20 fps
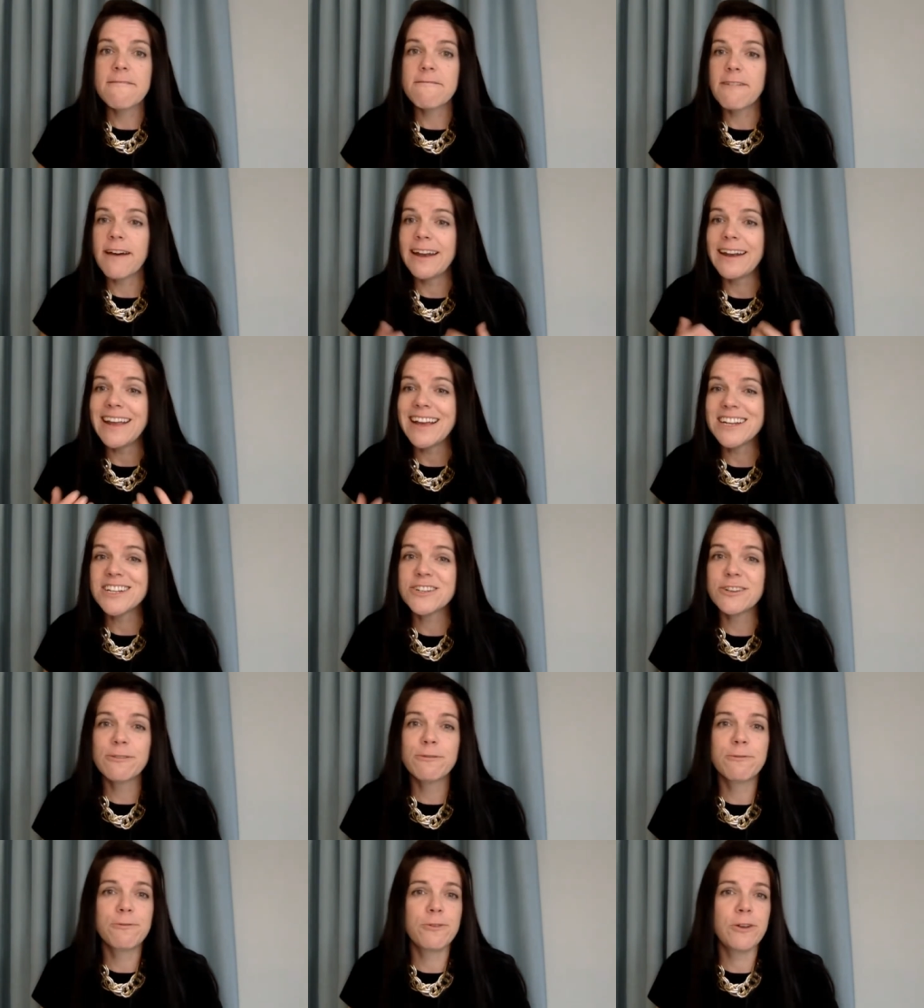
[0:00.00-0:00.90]

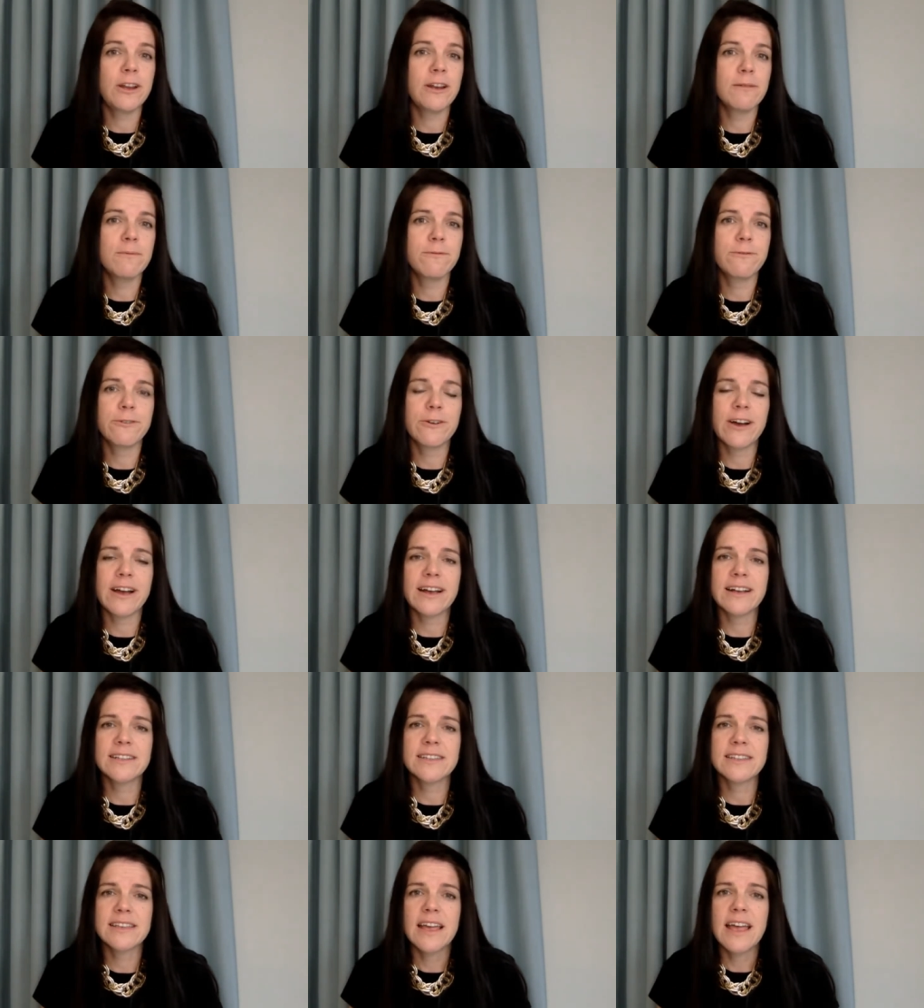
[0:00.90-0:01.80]
Financial freedom for
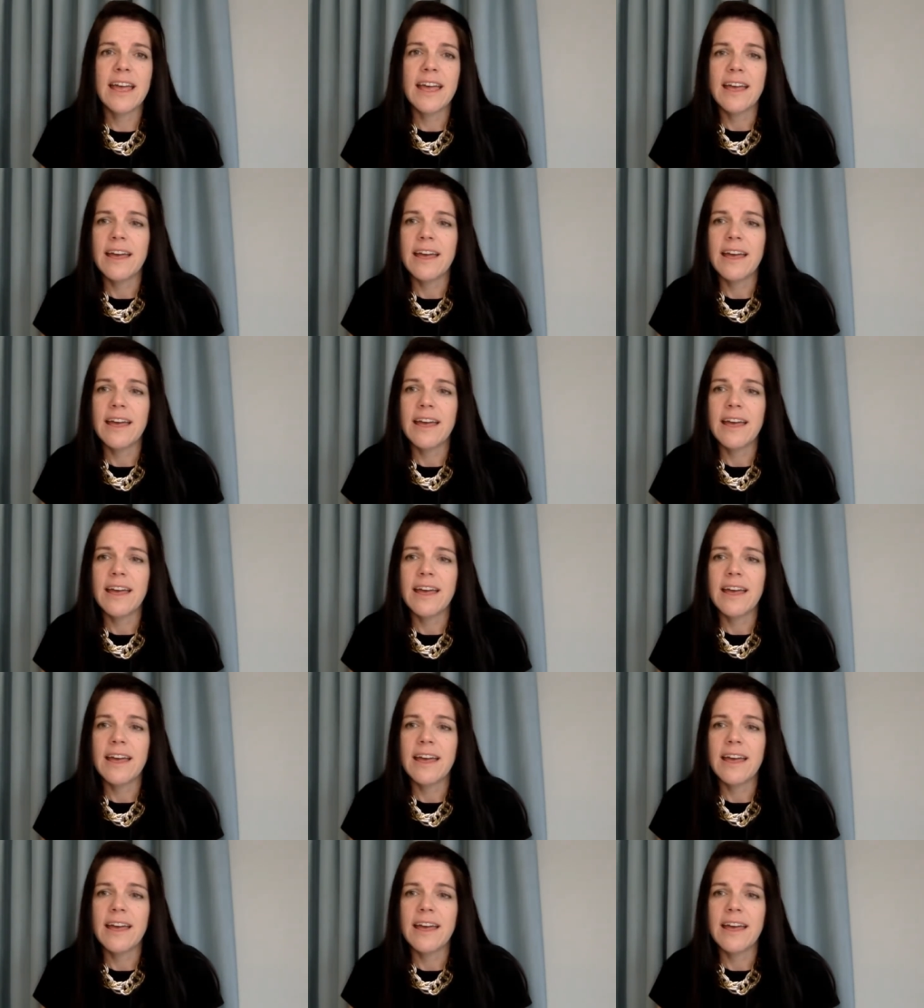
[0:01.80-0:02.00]
us.